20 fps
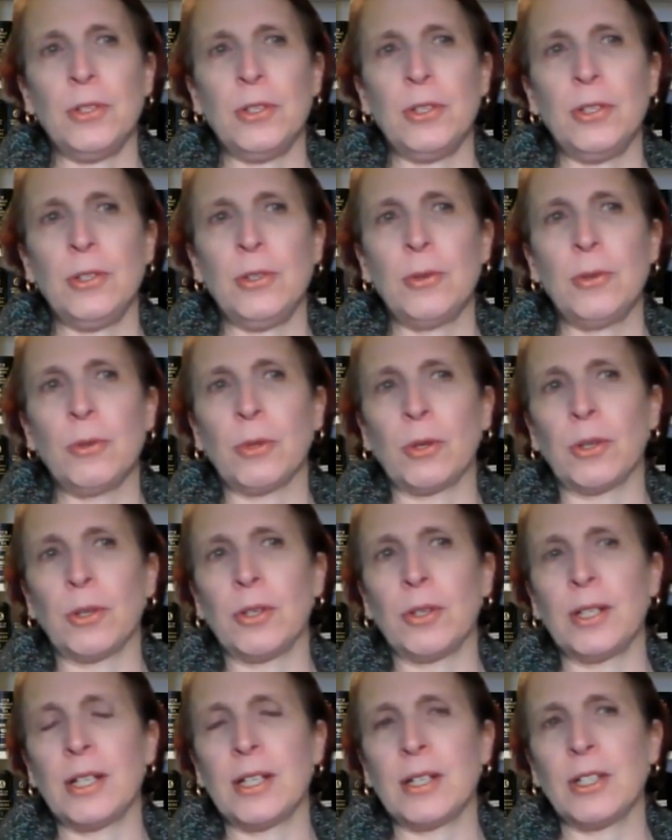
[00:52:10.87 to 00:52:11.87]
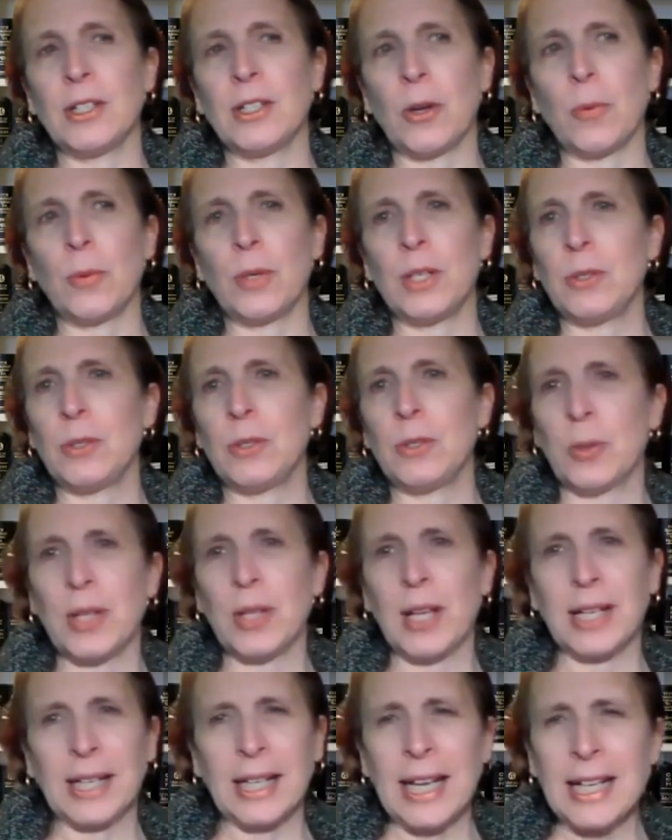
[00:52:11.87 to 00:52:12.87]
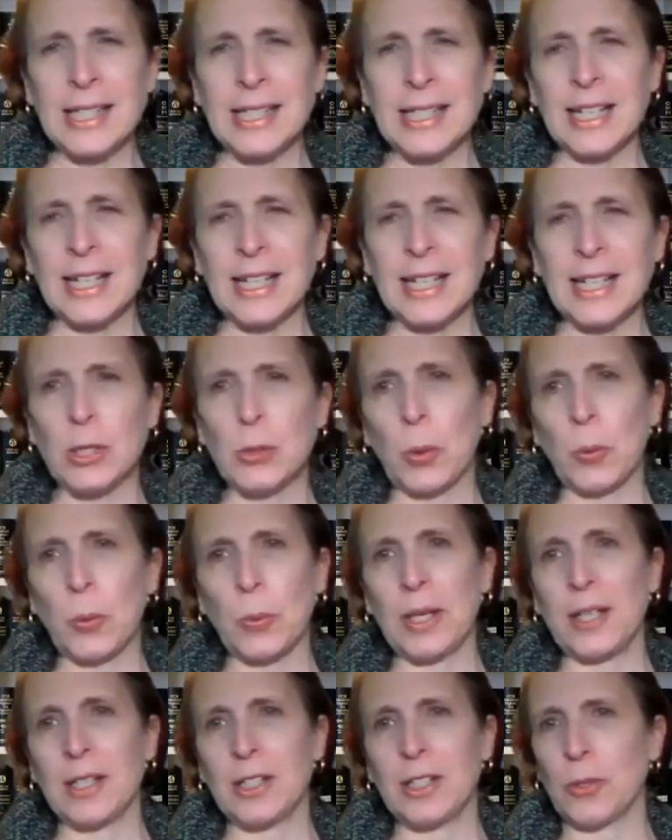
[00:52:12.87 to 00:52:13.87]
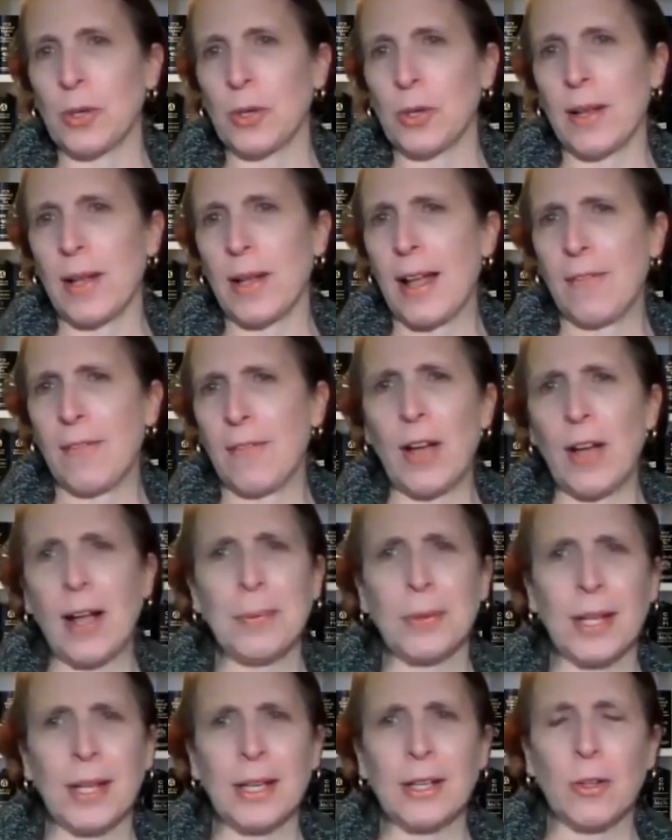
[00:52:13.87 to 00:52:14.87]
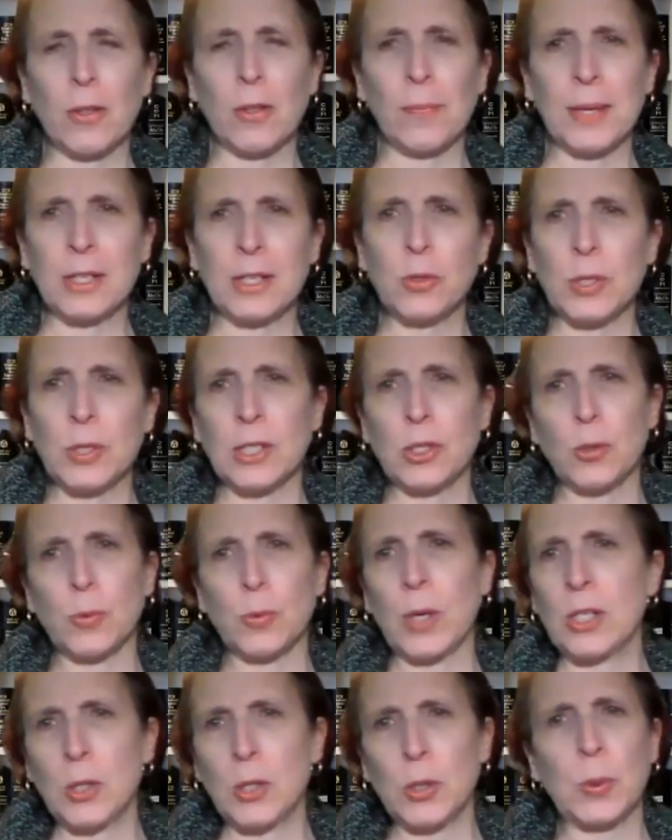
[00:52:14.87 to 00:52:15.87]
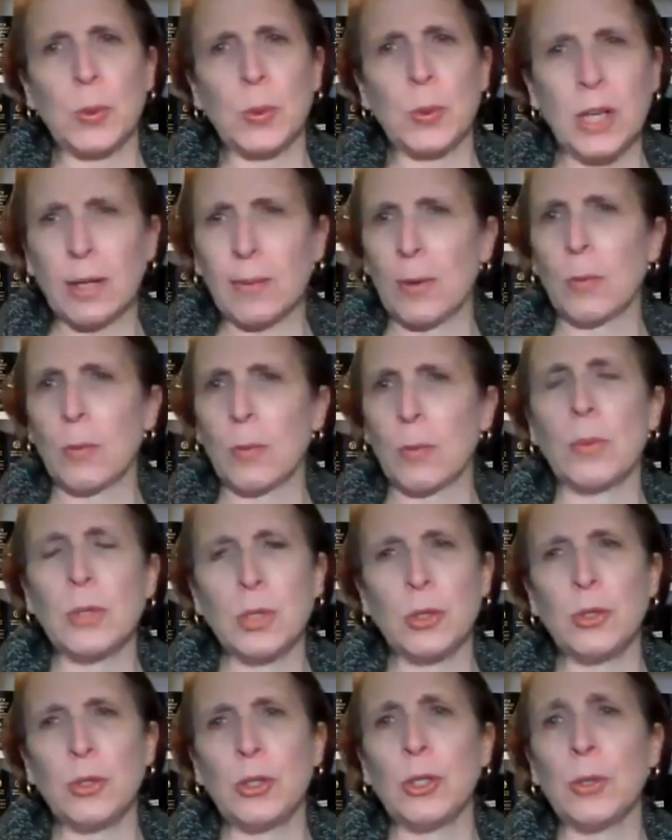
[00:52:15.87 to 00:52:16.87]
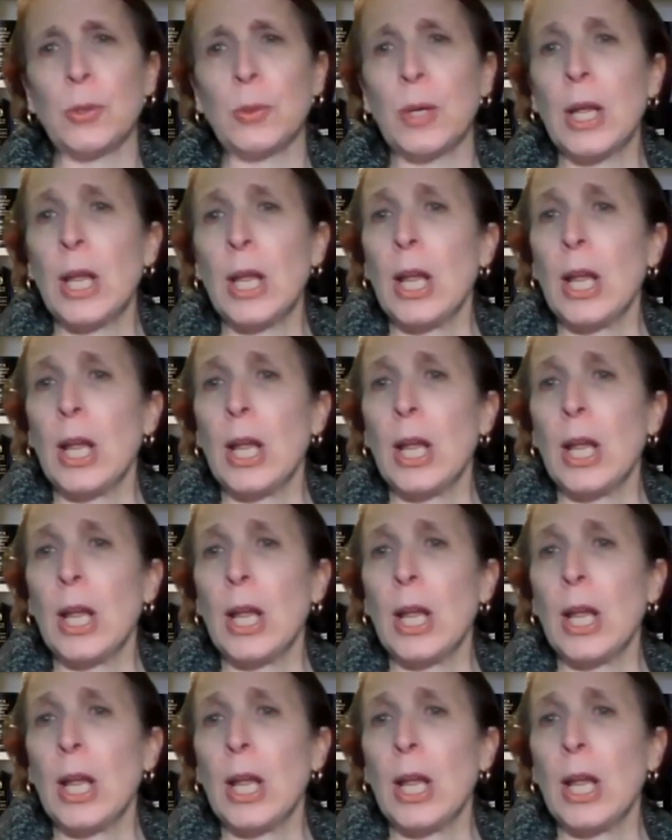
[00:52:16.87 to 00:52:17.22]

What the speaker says: you learn that, we do a lot of case studies where we sort of have hypothetical management situations. We talk about what would you do.